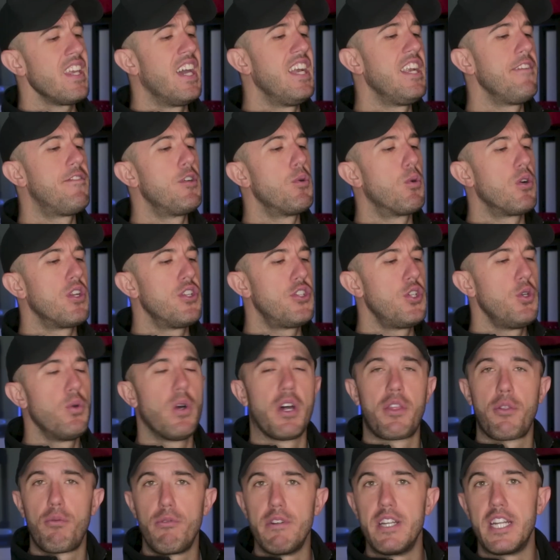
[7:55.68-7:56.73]
And if you were to do
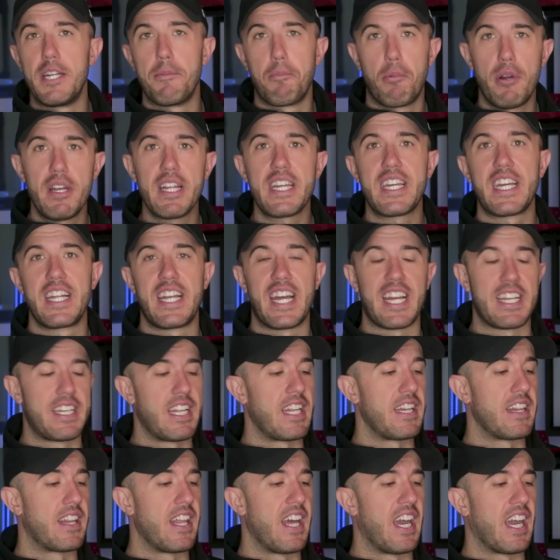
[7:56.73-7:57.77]
a three D printed
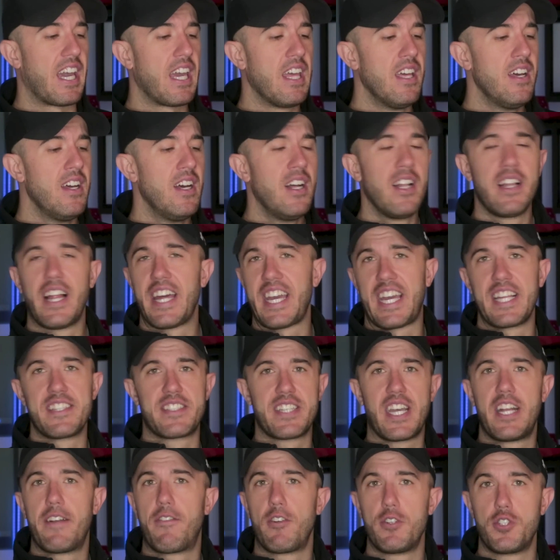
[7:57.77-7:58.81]
connecting thing, like
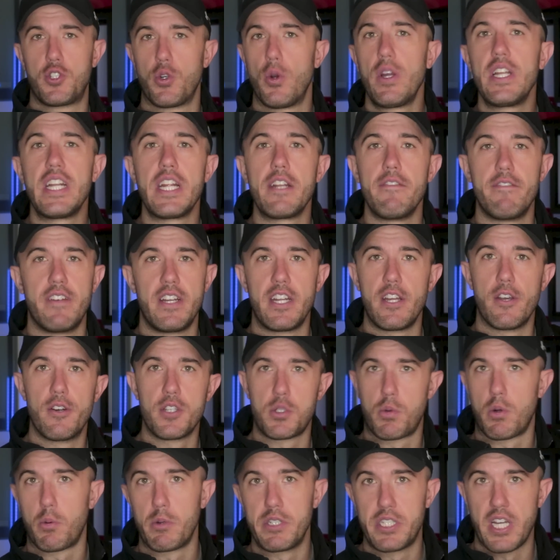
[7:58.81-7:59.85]
inside of our joining
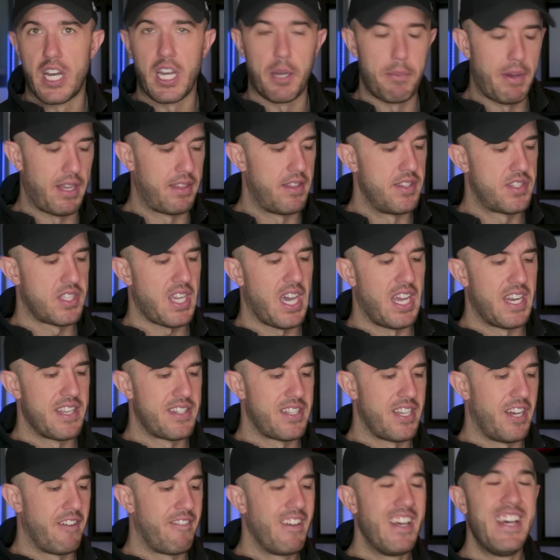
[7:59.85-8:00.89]
videos where we talk about this kind of
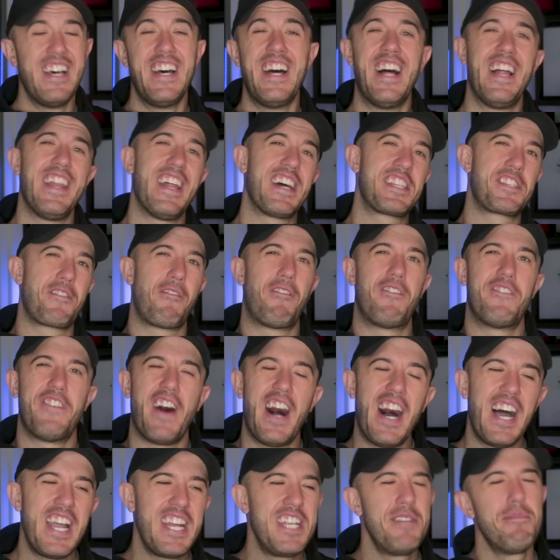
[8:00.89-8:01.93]
stuff, that's
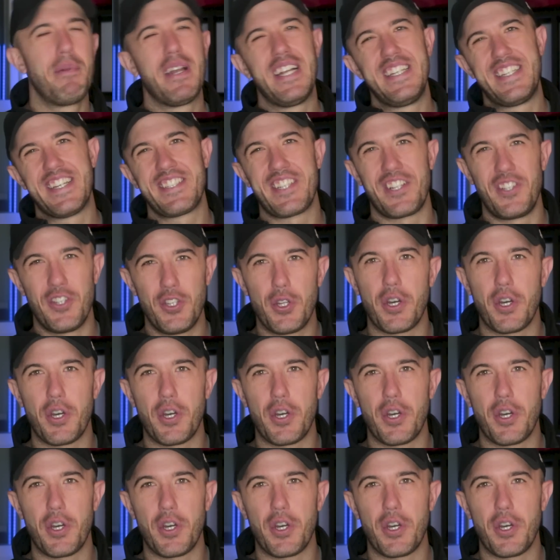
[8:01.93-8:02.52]
fine, but it doesn't